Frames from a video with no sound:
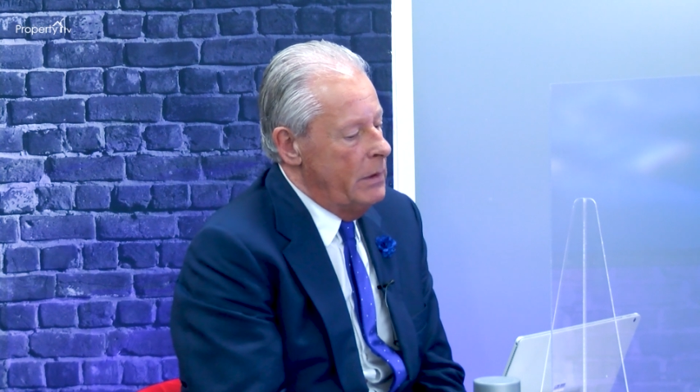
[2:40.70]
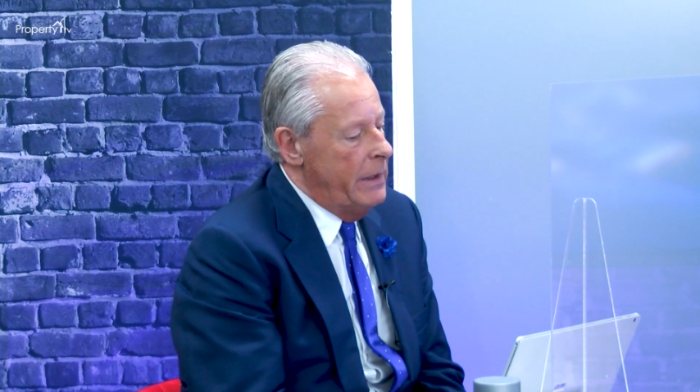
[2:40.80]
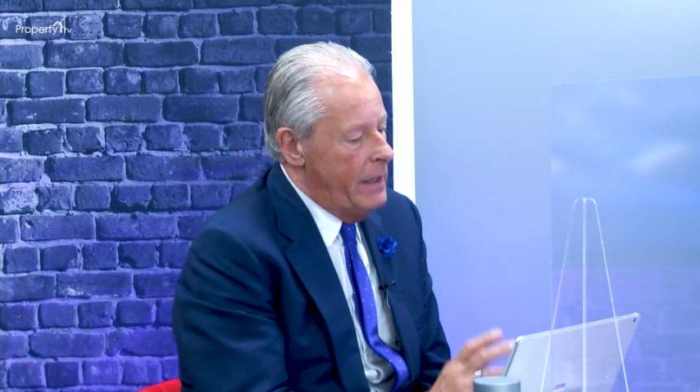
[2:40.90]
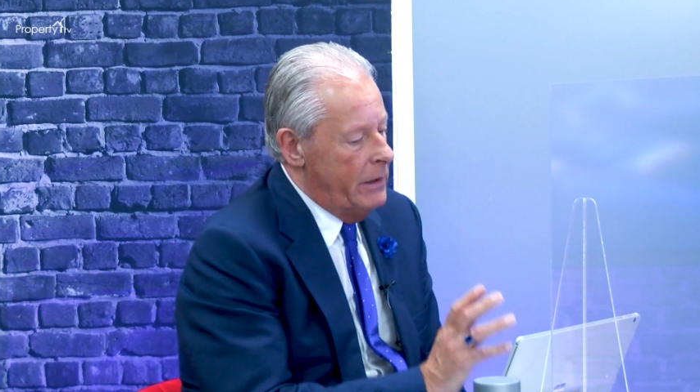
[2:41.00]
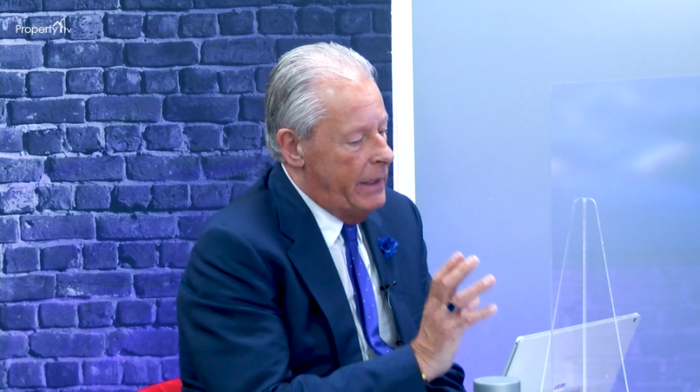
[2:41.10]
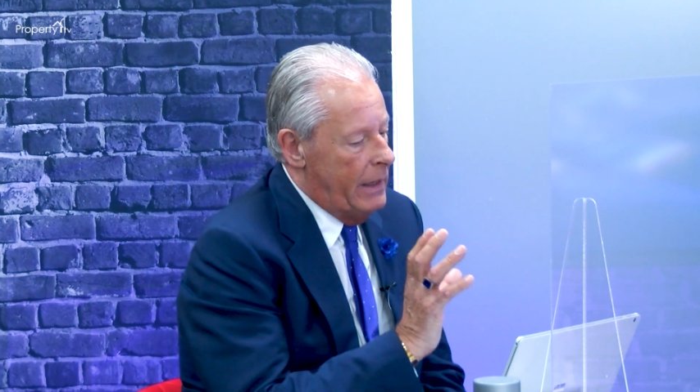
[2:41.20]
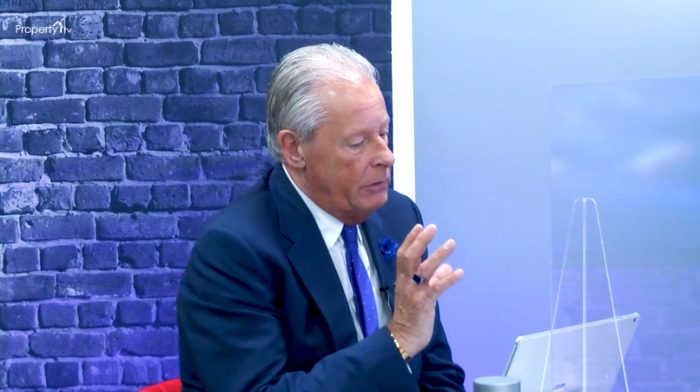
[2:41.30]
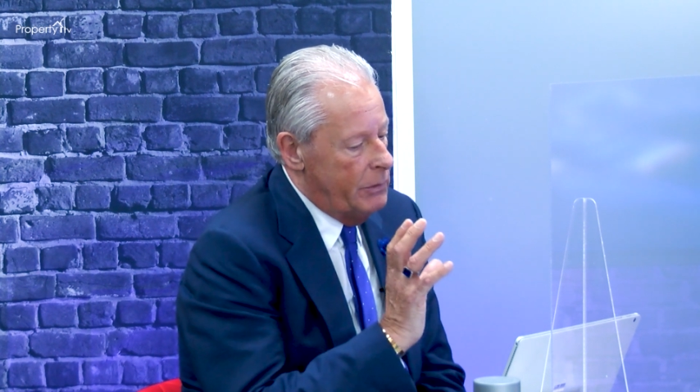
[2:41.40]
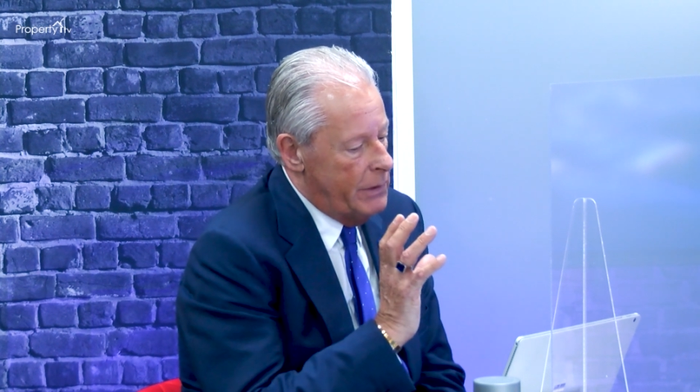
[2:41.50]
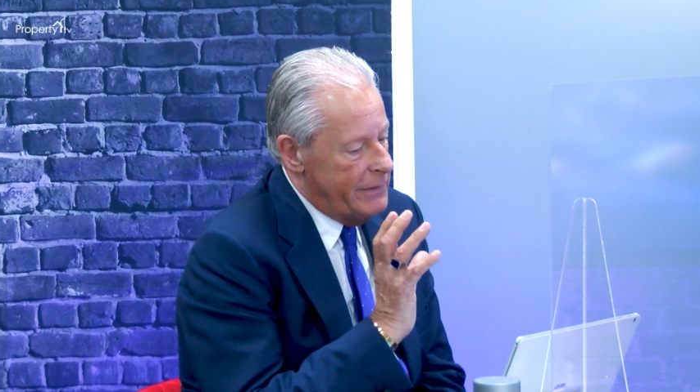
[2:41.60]
Well, and how
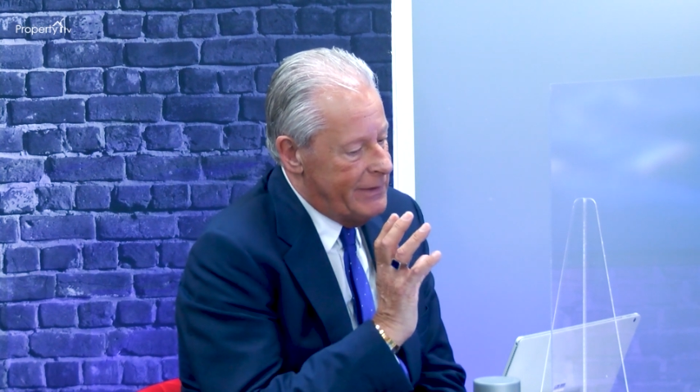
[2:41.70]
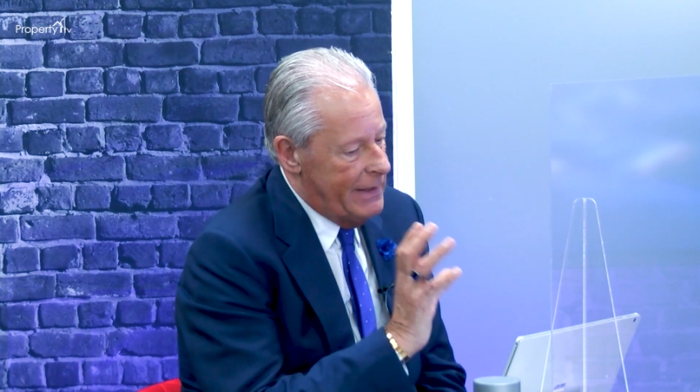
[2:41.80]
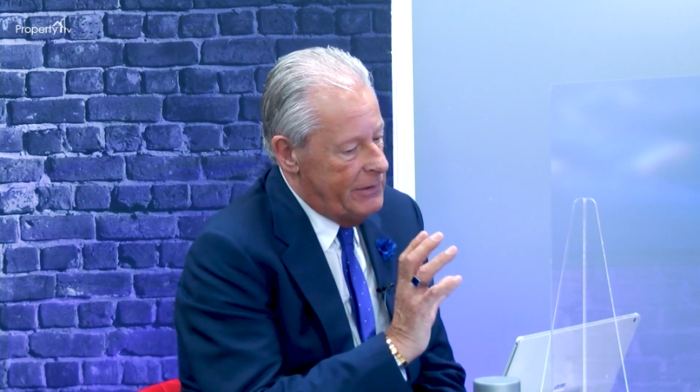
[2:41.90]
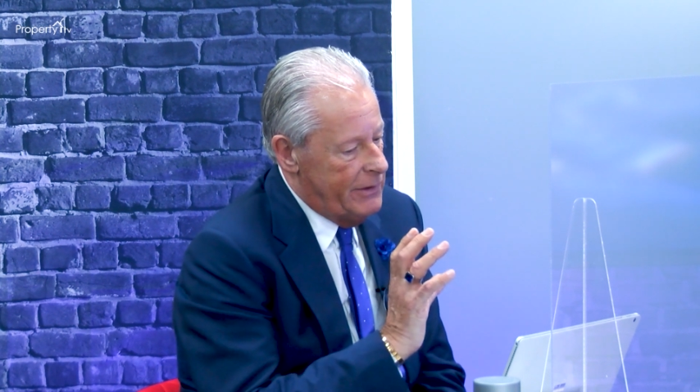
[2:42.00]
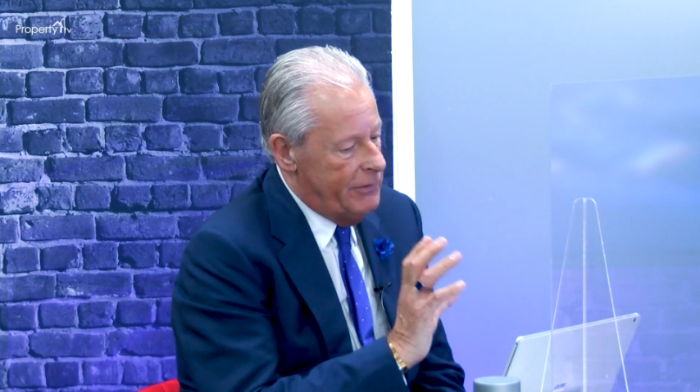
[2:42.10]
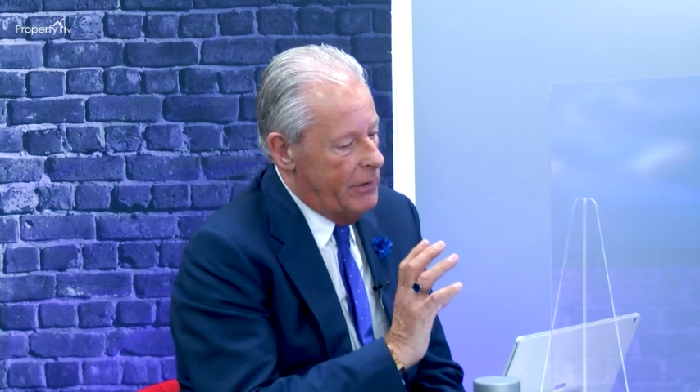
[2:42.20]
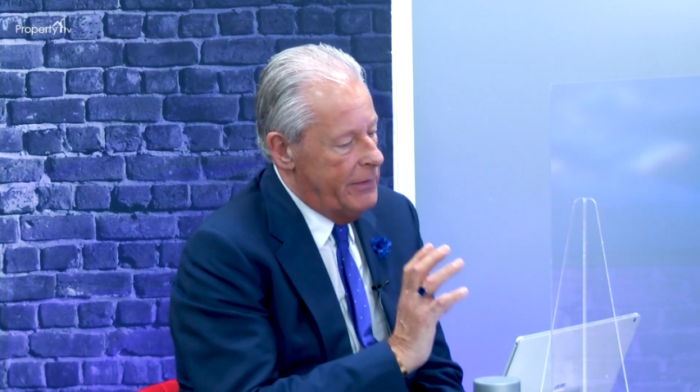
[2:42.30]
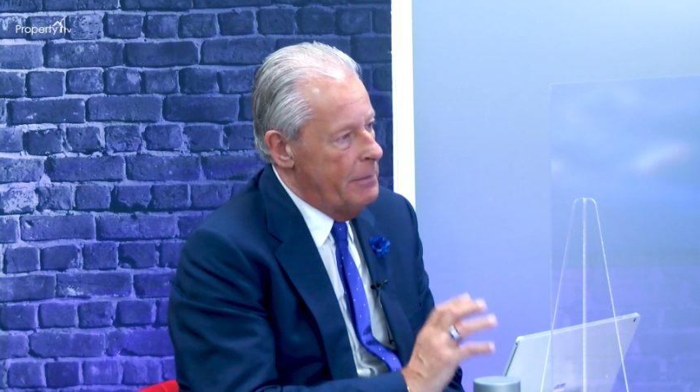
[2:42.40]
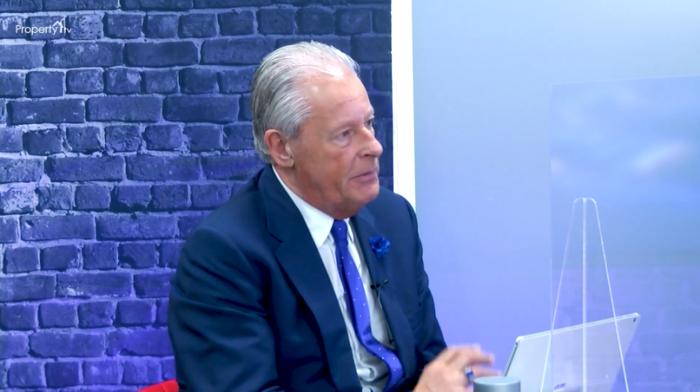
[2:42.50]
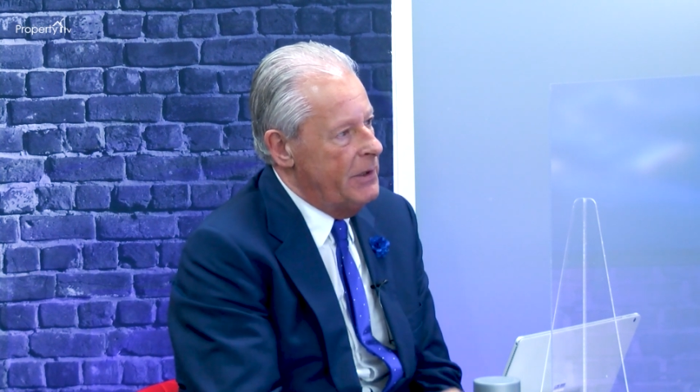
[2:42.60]
you identify
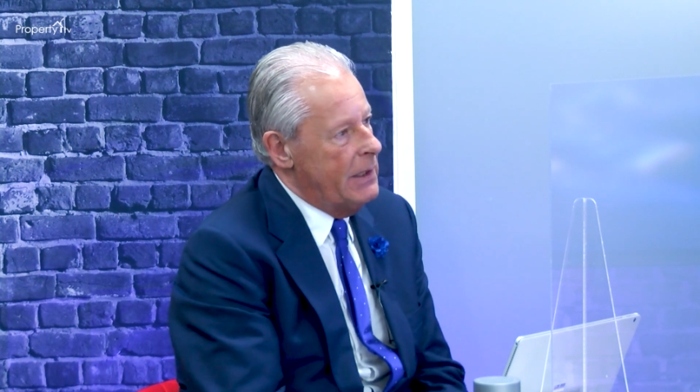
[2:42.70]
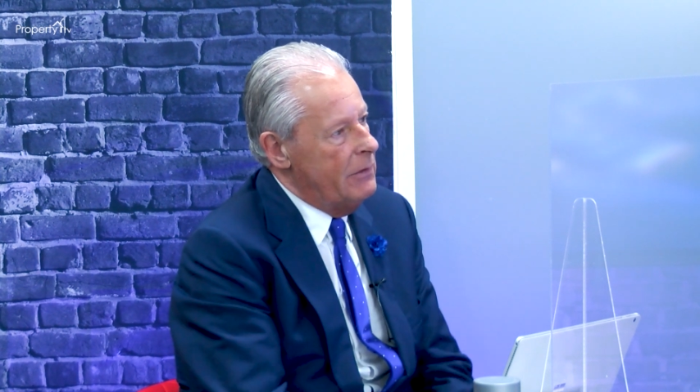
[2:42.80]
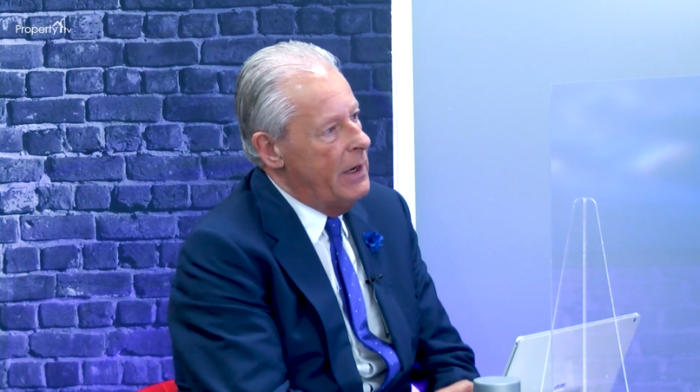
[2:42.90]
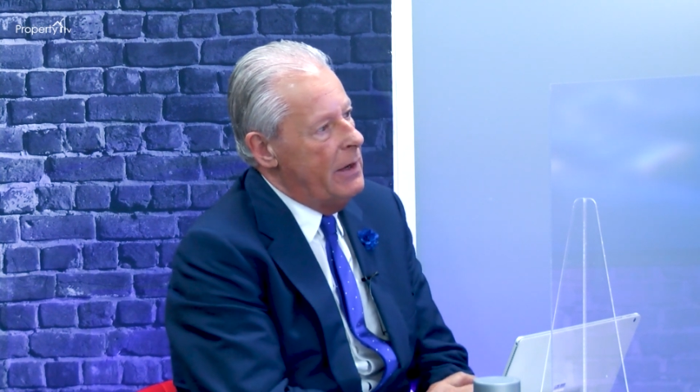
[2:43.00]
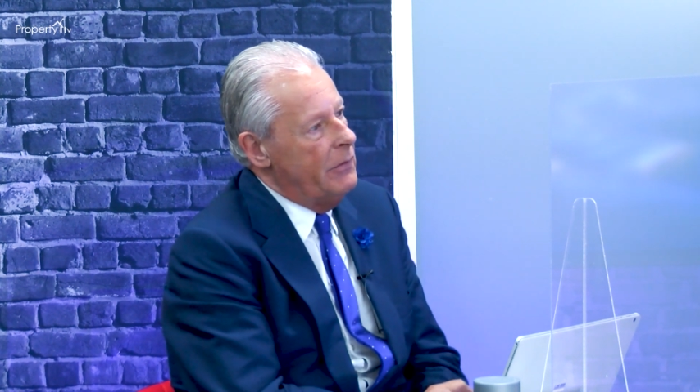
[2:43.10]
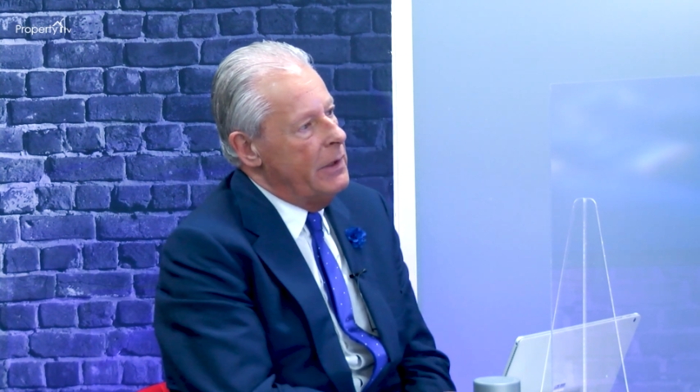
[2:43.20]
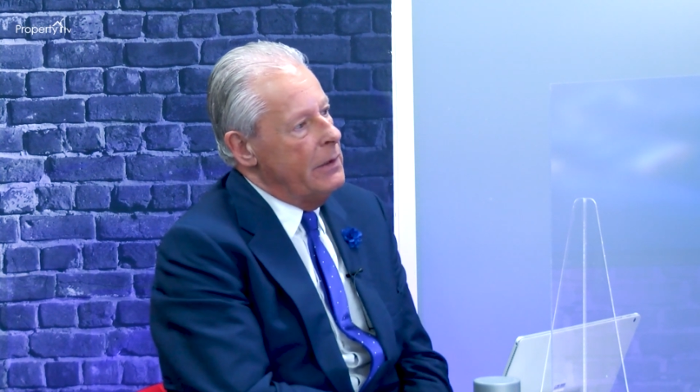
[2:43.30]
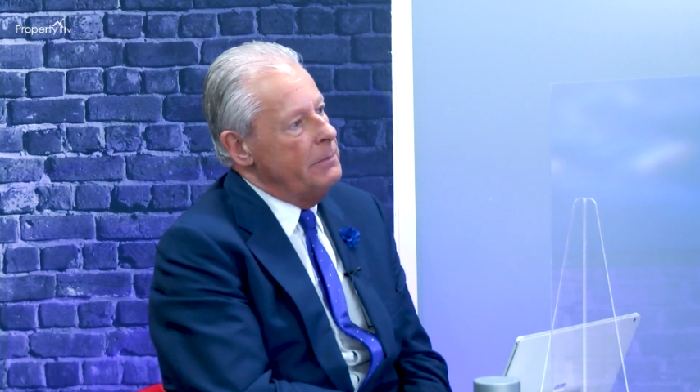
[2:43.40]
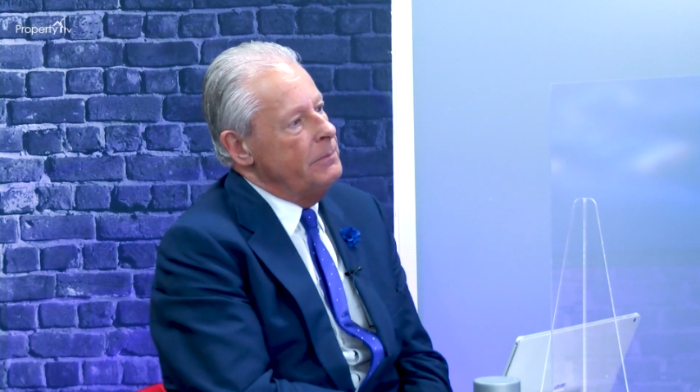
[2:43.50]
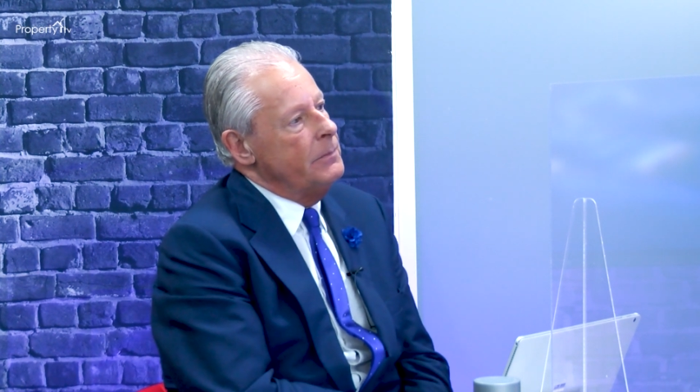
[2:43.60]
that particular area?